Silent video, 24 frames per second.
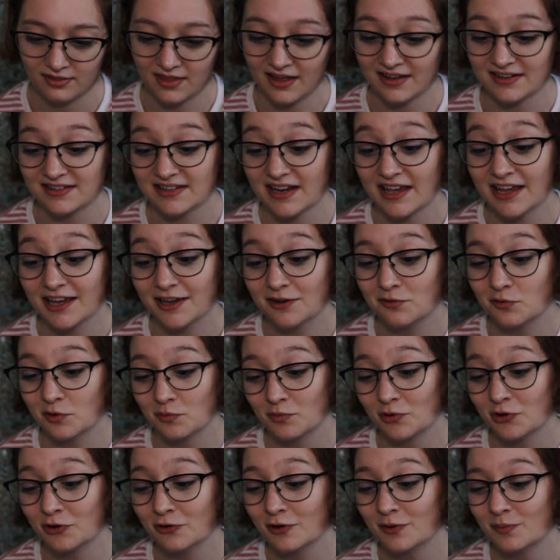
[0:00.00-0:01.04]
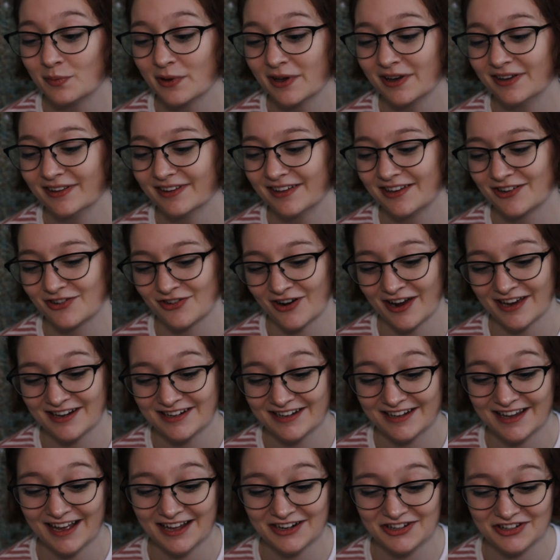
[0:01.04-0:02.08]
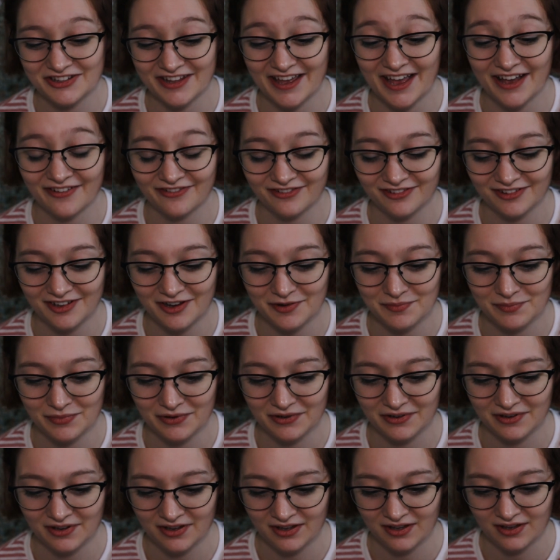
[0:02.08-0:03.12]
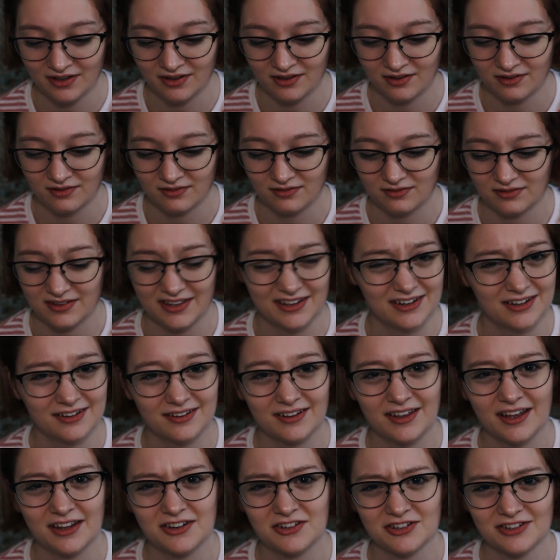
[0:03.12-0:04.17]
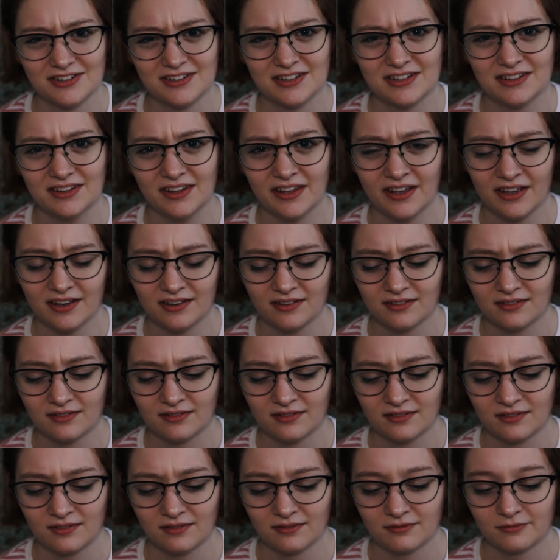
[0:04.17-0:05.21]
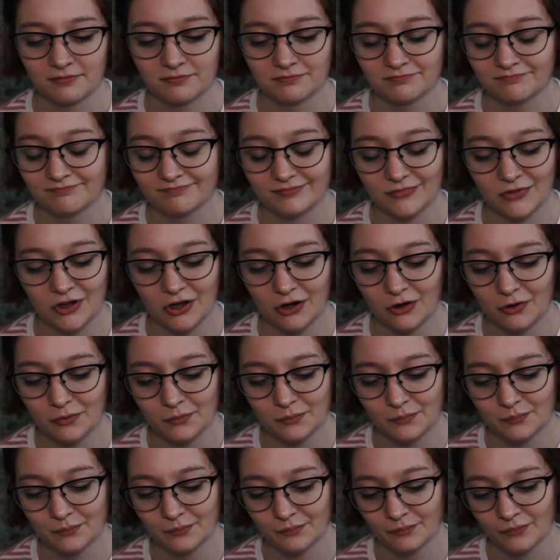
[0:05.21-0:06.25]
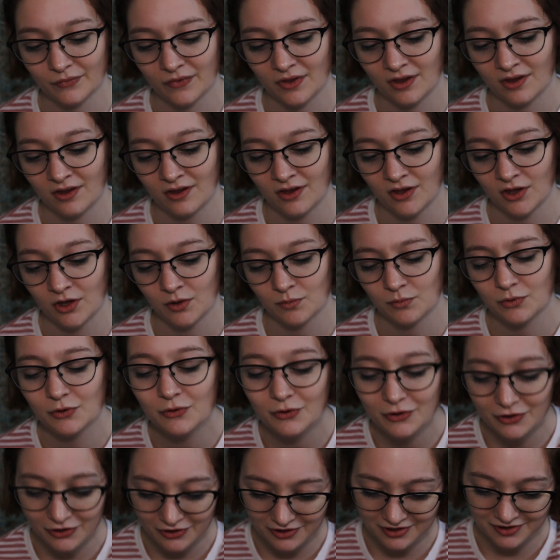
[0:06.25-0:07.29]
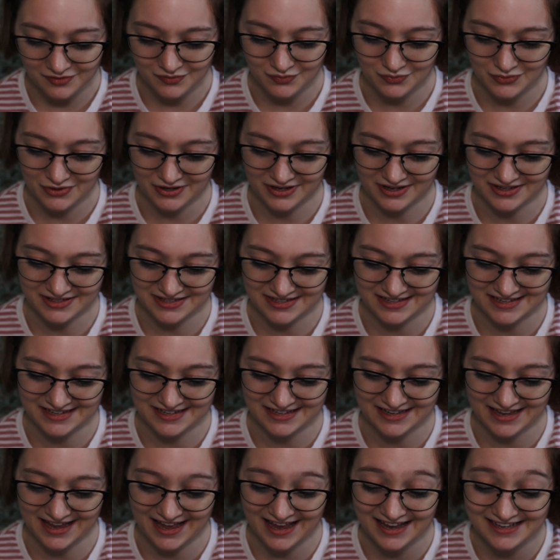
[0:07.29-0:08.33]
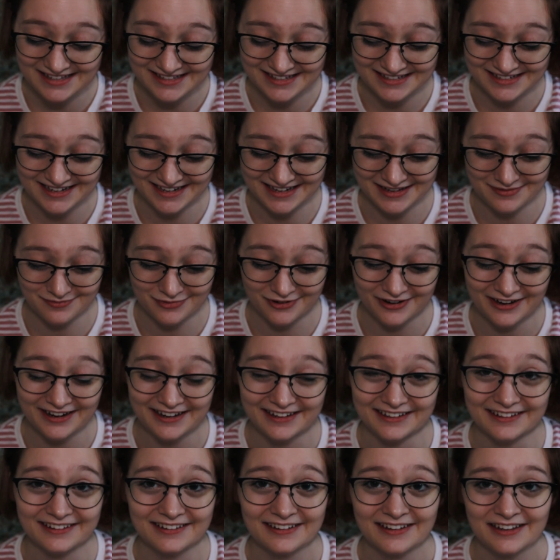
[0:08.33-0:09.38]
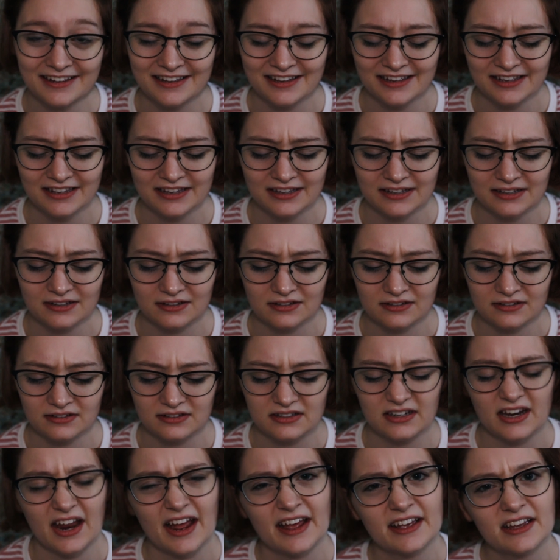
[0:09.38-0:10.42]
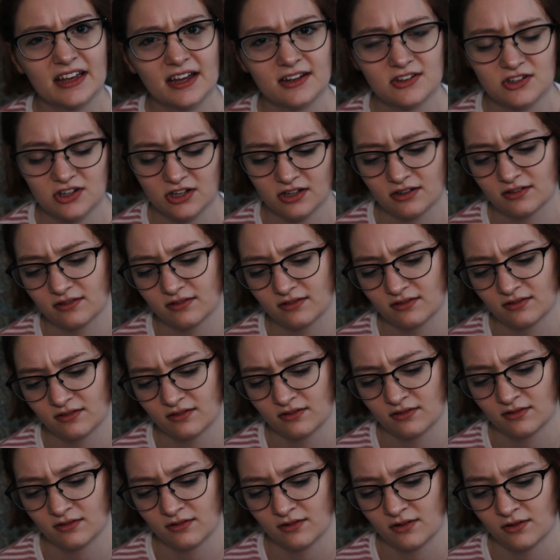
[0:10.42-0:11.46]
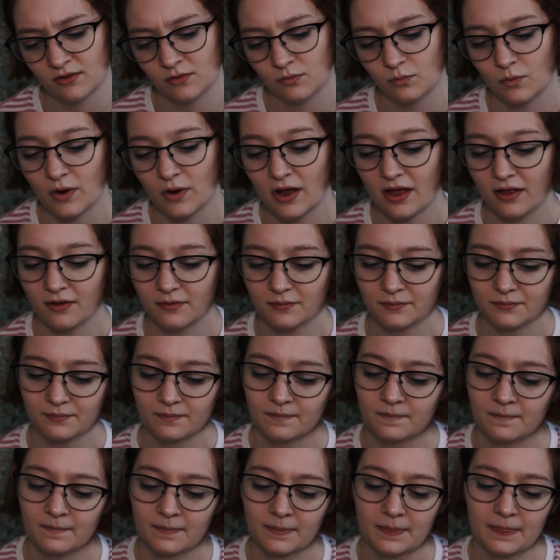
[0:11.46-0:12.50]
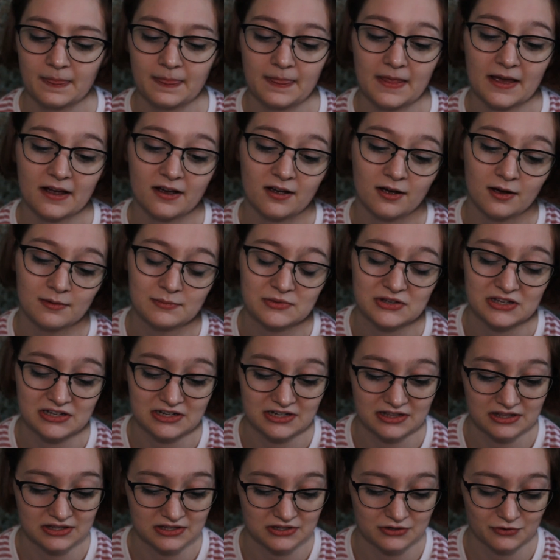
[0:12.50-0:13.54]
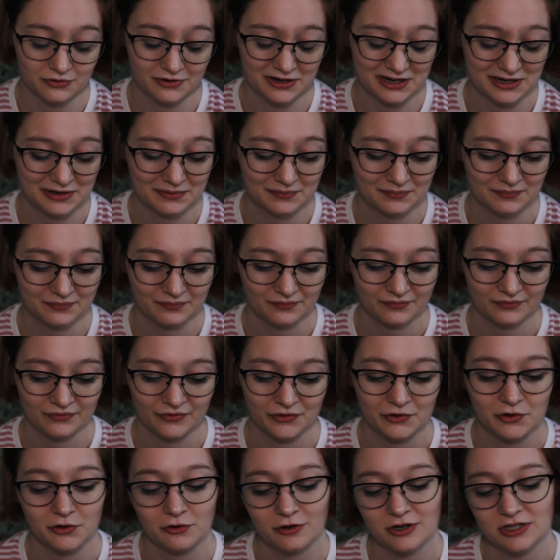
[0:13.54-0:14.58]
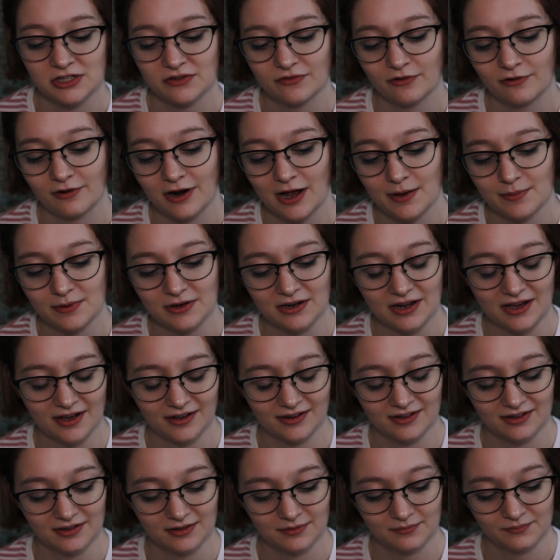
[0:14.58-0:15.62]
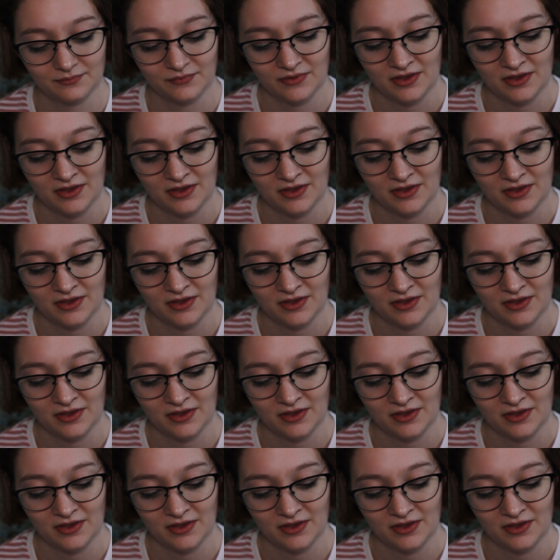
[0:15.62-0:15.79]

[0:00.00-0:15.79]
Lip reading: That day when Pooh and Piglet tried to catch the heffalump, they didn't catch it, did they? No. Pooh couldn't because he hasn't any brain. Did I catch it? Well, that comes into the story. Christopher Robin nodded.